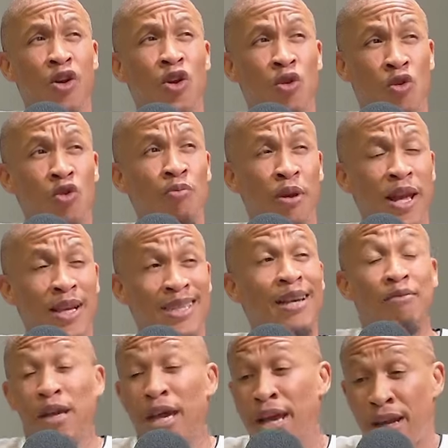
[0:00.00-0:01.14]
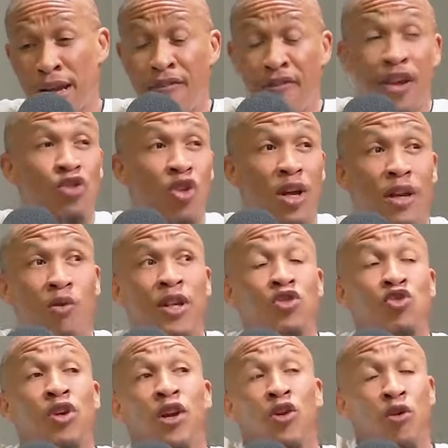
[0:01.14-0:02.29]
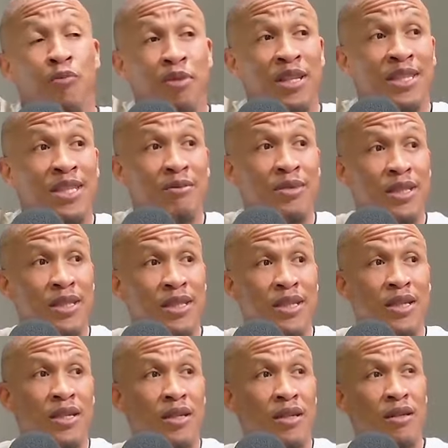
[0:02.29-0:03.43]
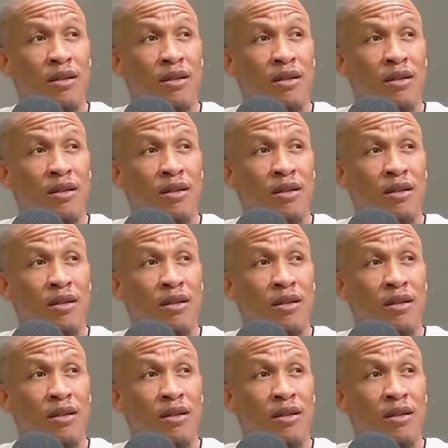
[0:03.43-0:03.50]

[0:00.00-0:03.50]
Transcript: of good players. Like it eventually went to a lot of big teams. Yeah,